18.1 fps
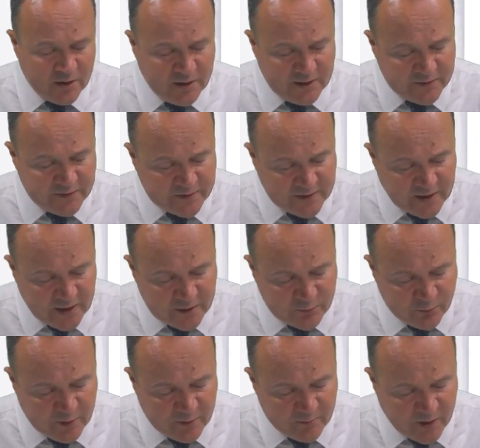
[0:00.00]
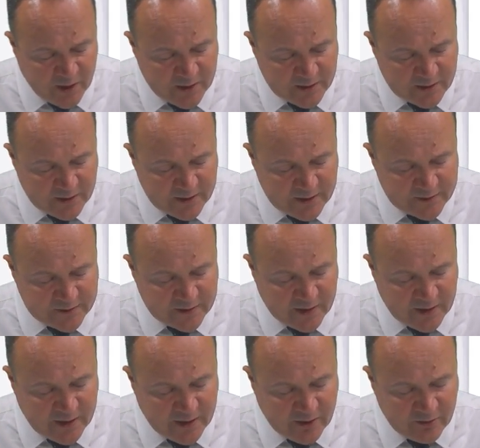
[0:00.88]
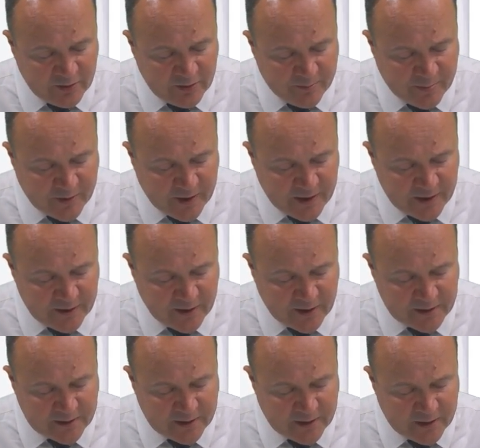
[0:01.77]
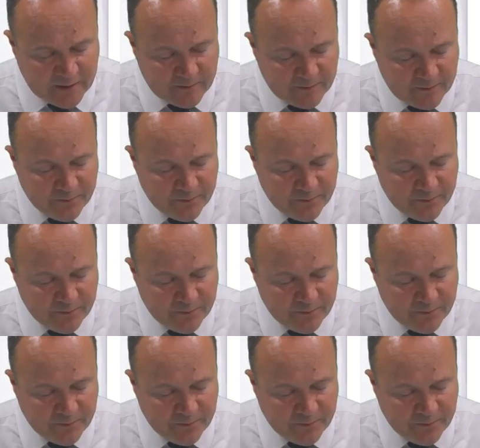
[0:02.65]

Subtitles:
Instead, we might, let's say, only pay 90.